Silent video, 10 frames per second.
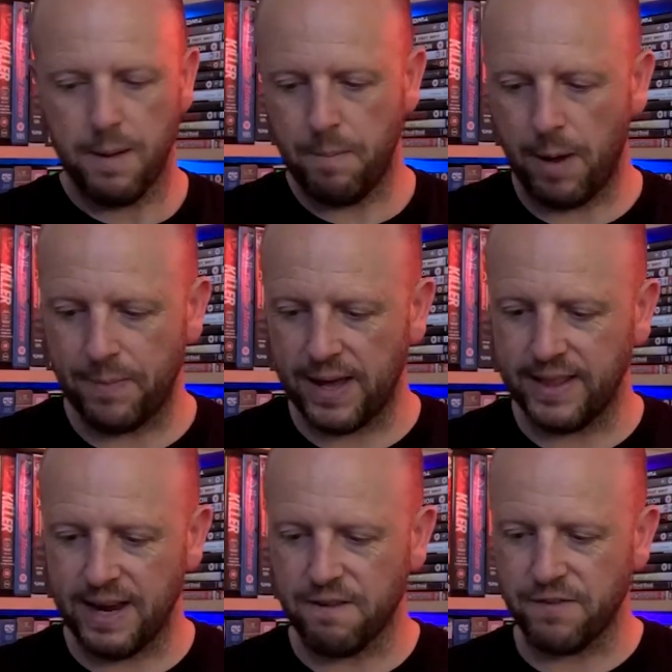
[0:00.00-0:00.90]
Pop that
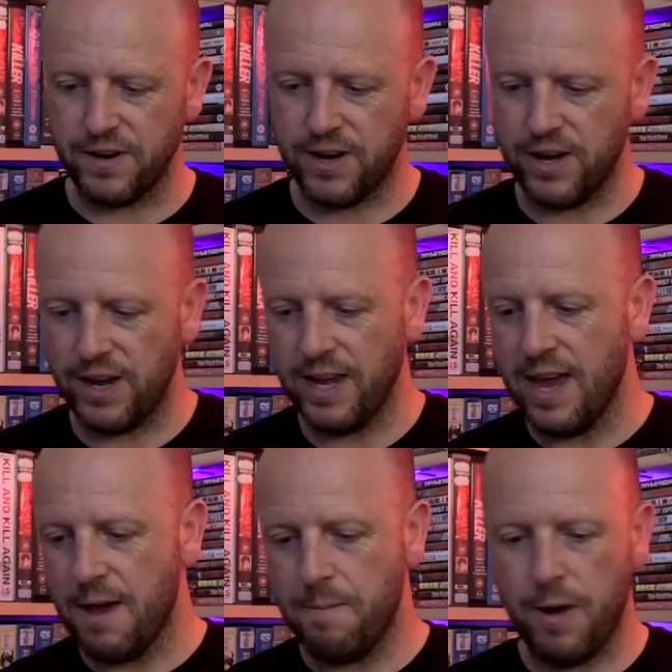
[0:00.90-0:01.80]
there for now.
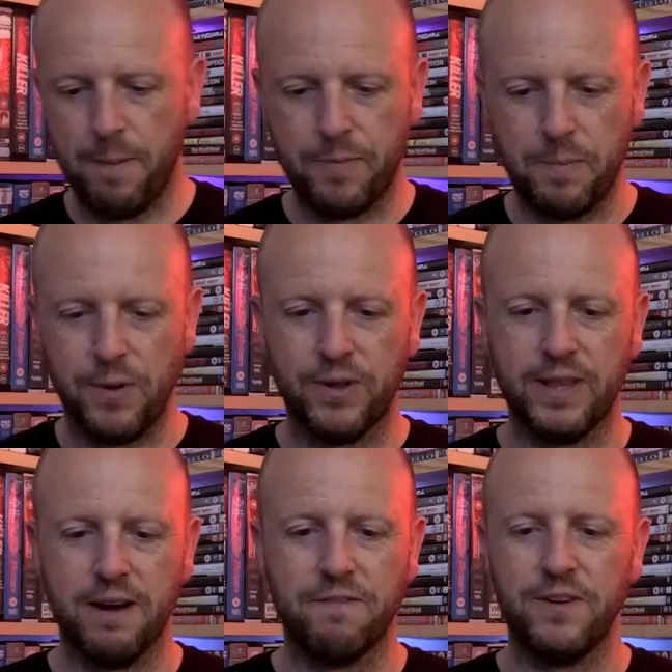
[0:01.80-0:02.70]
Pop the book
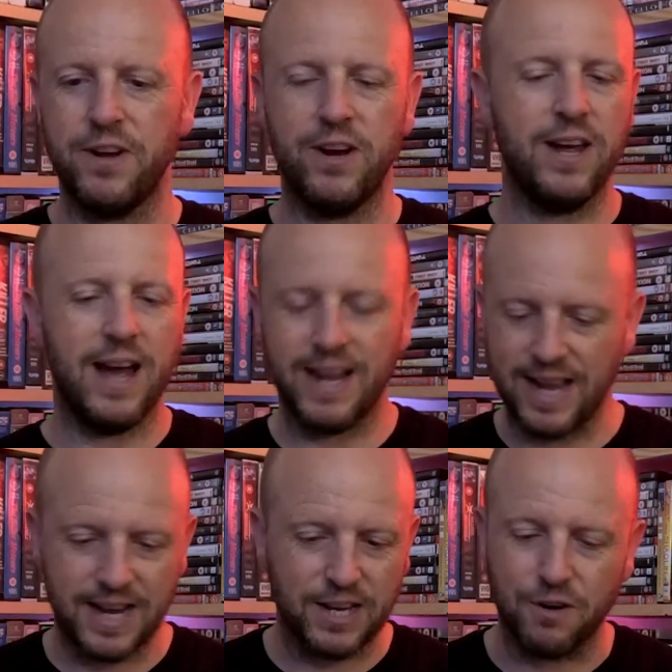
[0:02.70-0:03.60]
there for now. I
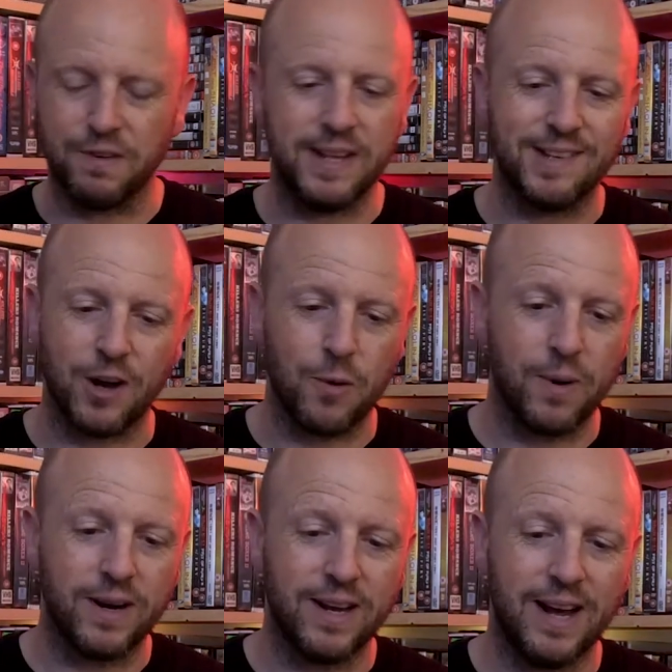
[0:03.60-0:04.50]
can't get over this
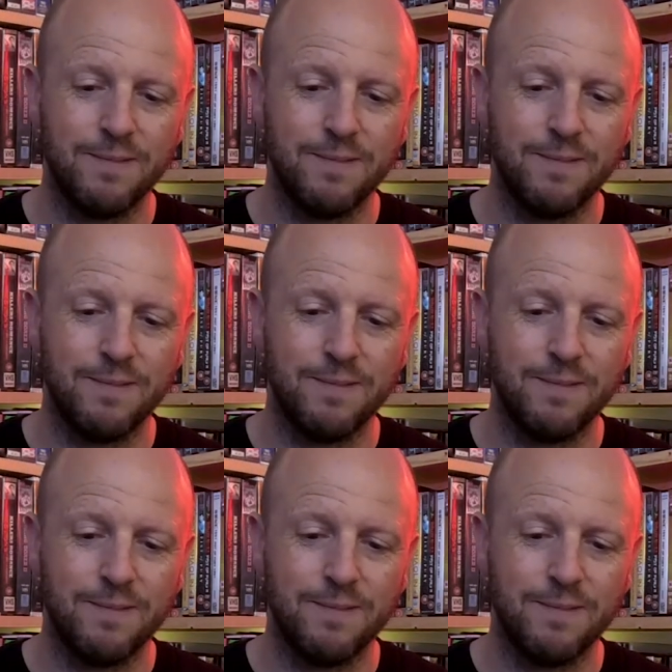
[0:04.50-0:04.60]
artwork.